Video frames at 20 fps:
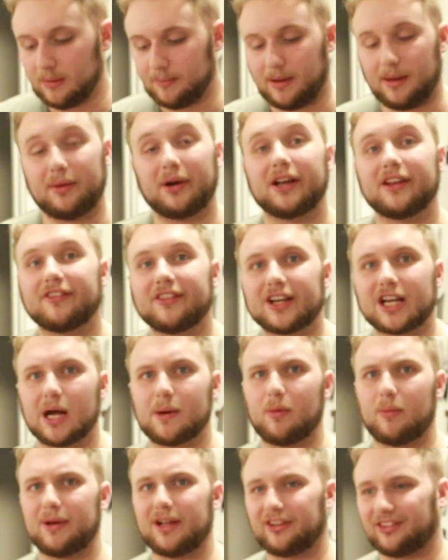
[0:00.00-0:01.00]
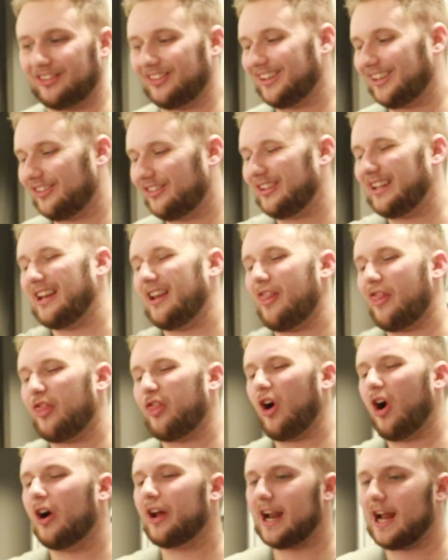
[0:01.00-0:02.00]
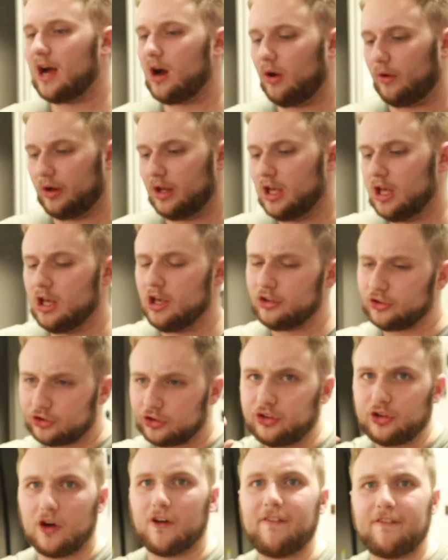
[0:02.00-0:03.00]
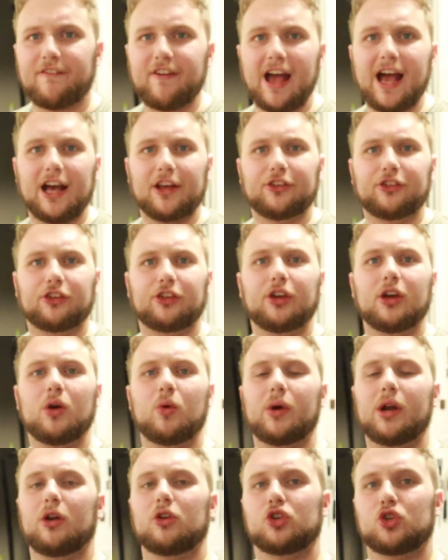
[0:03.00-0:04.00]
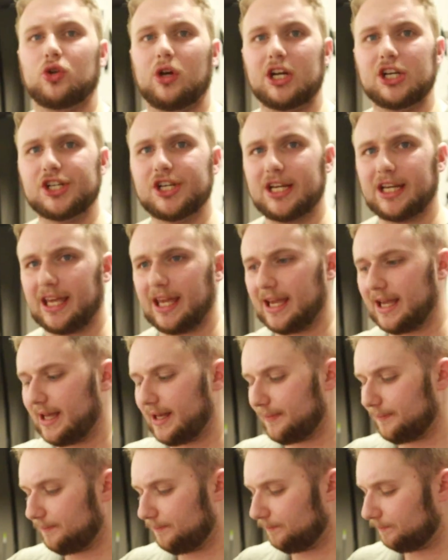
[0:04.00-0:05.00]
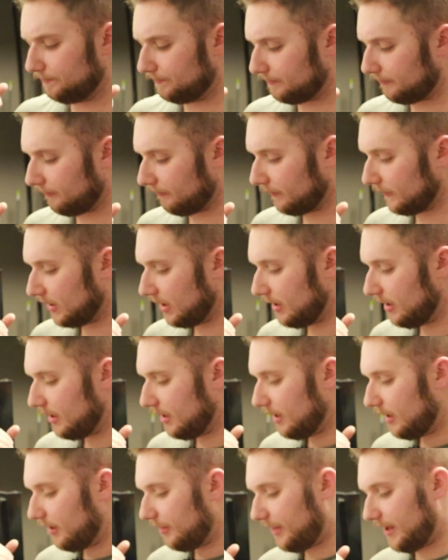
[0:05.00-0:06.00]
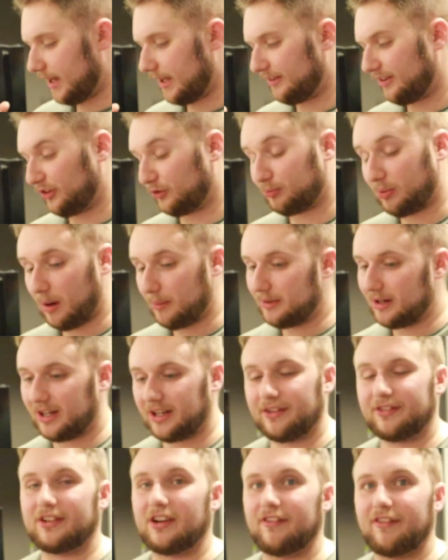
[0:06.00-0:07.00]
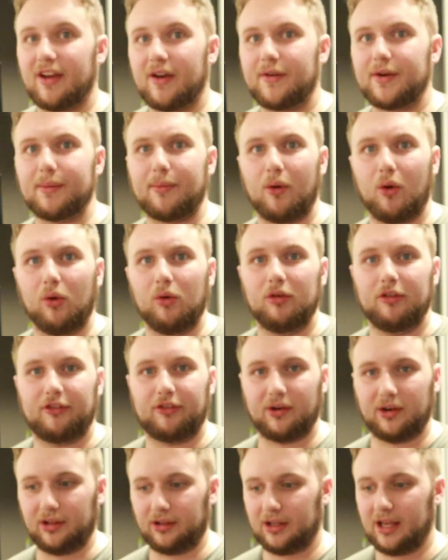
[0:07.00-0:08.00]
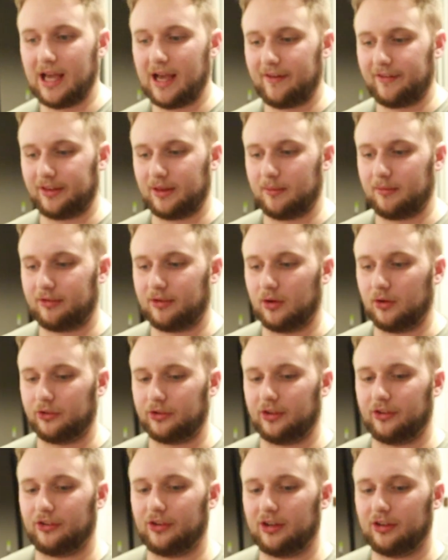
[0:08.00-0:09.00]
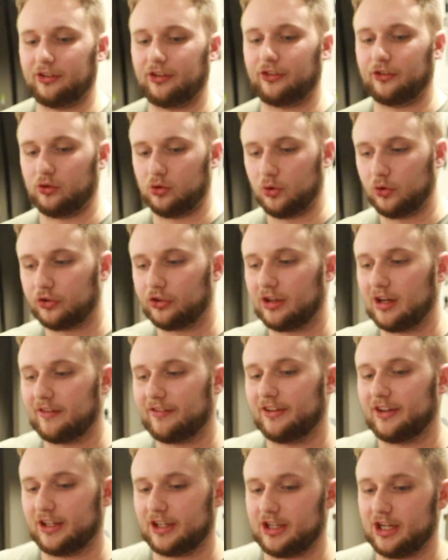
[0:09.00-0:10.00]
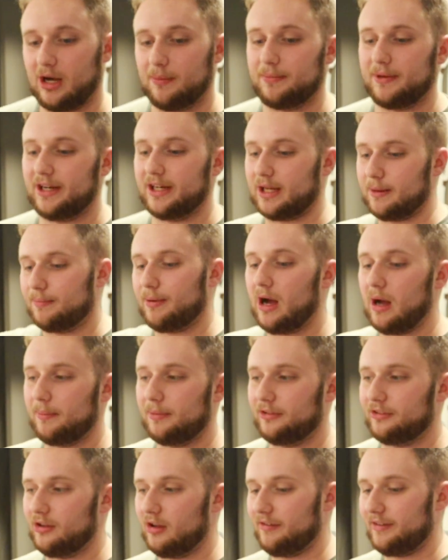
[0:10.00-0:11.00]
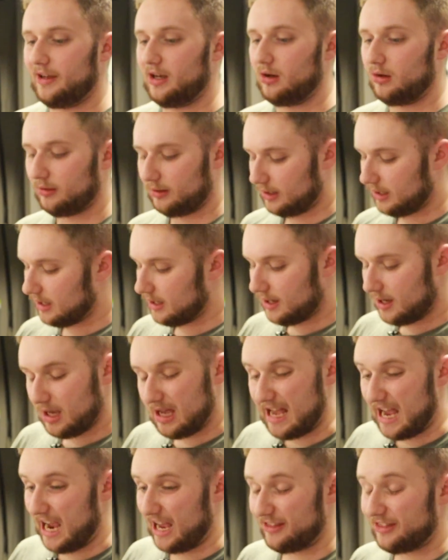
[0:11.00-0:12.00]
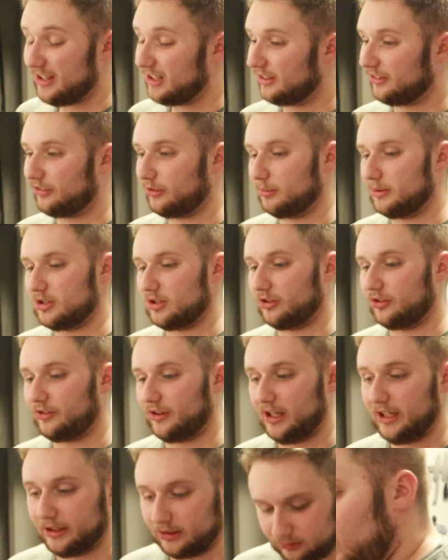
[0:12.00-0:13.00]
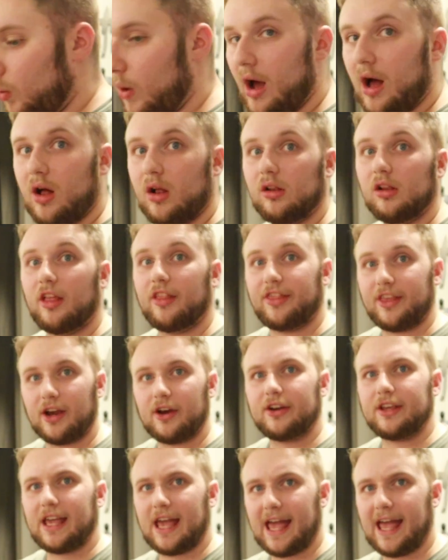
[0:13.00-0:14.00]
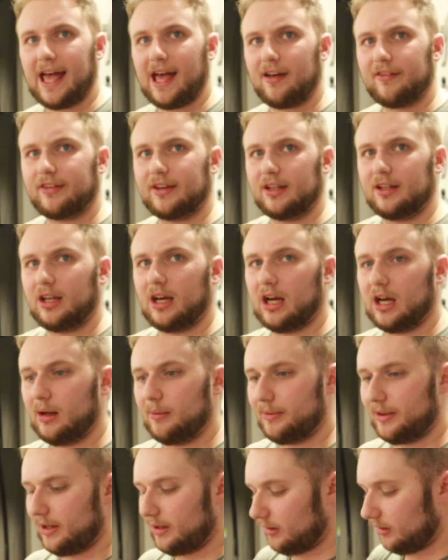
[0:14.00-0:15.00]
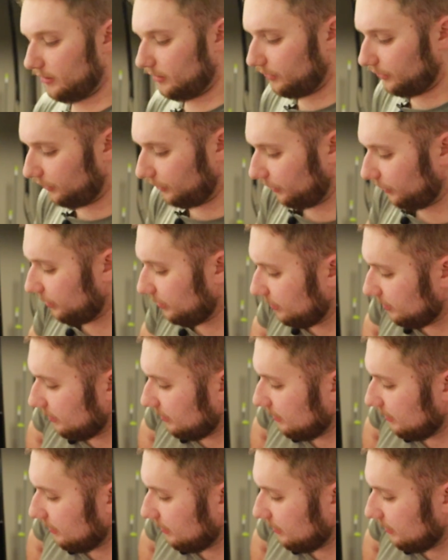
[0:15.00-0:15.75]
Maybe not even a couple minutes, because like I said, it thawed out so fast when I was dry shaking it that that's probably not even a variable for having them frozen. As long as it's loose enough in the cup that it could pop itself out, I think this will be just fine. Well, there you have it. There's